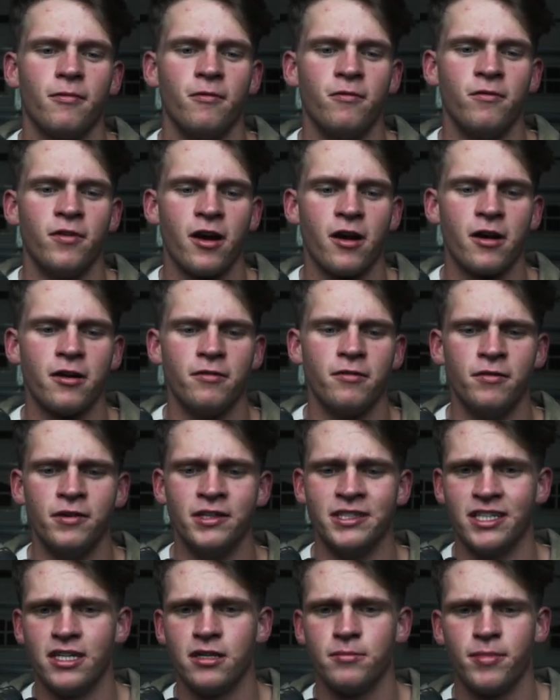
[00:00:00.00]
very
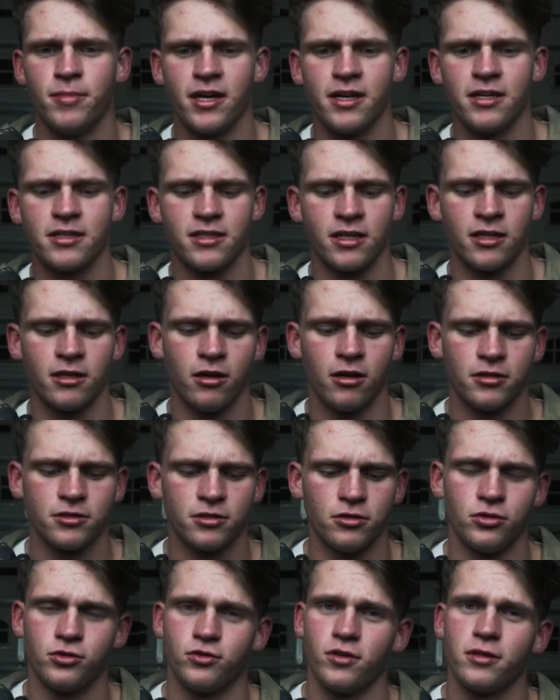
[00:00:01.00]
physique based and
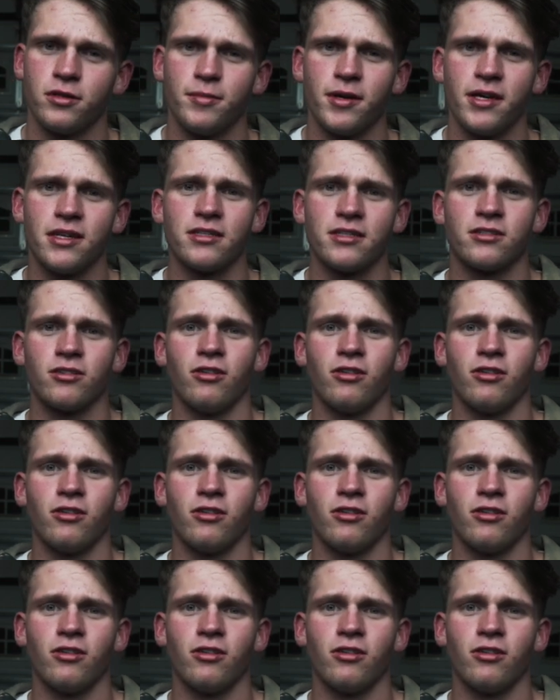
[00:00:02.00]
also strength based.